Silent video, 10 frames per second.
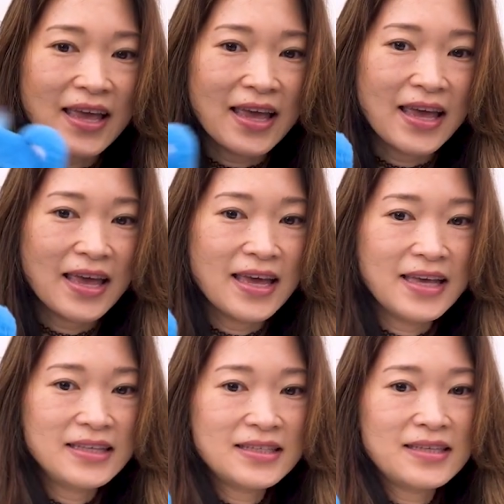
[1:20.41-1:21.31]

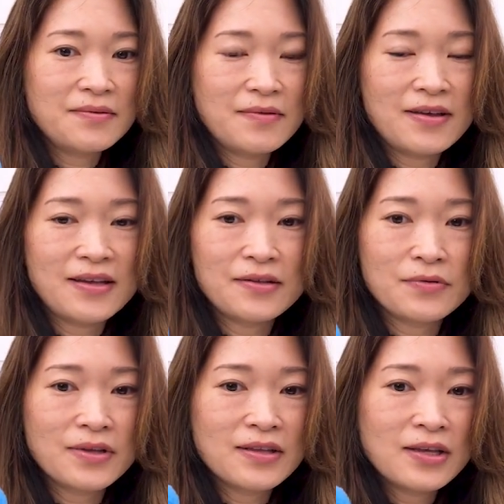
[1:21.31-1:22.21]
And I
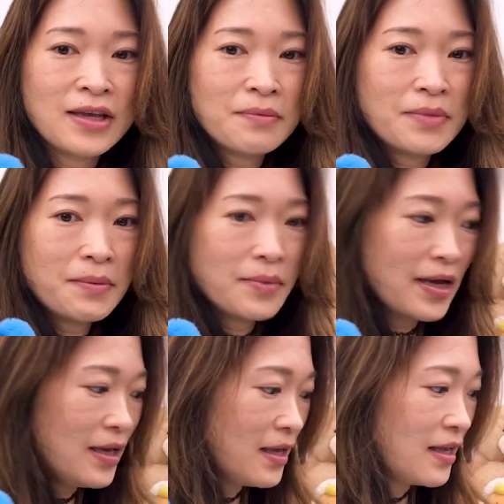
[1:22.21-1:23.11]
don't hit my
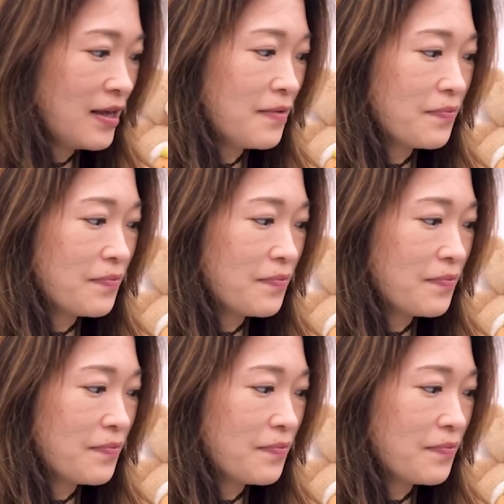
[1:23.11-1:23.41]
mic.